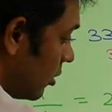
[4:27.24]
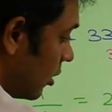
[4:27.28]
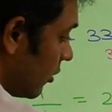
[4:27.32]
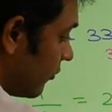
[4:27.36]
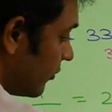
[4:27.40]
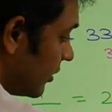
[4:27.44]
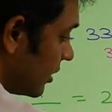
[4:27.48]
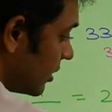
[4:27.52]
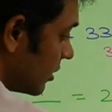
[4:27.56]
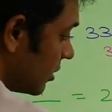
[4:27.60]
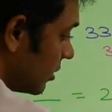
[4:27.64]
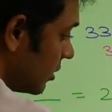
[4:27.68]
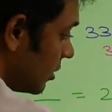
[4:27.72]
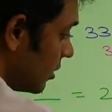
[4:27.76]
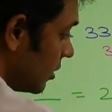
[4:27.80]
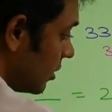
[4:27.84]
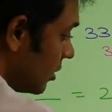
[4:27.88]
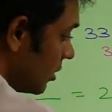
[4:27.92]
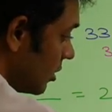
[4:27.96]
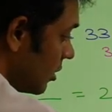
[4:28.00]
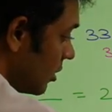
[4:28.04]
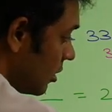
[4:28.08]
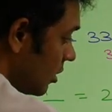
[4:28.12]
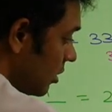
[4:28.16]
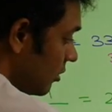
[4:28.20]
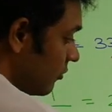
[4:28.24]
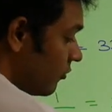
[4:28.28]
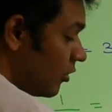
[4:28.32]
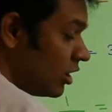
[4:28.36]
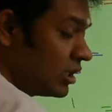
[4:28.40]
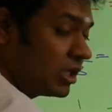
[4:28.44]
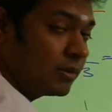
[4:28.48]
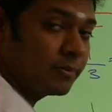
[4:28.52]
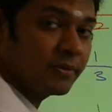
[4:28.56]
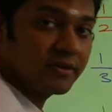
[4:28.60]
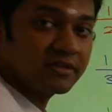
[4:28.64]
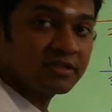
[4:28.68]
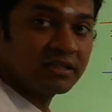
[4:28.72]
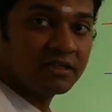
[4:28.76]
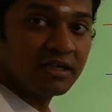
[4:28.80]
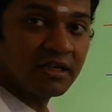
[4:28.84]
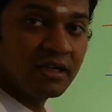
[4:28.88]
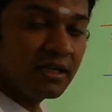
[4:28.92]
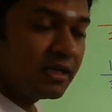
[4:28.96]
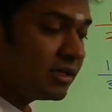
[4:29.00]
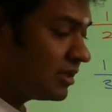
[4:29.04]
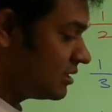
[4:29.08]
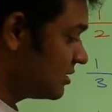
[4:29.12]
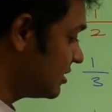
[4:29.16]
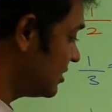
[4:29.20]
of it, 40%.
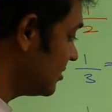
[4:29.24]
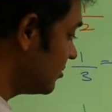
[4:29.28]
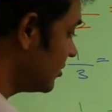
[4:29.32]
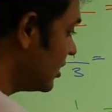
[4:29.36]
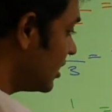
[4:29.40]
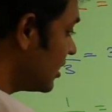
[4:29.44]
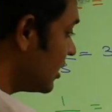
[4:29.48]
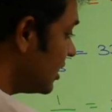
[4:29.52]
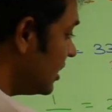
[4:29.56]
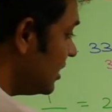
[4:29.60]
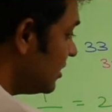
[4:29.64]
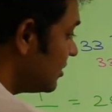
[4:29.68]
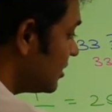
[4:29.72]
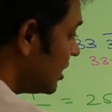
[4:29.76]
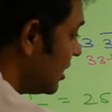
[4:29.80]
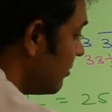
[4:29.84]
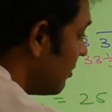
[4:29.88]
Similarly, 3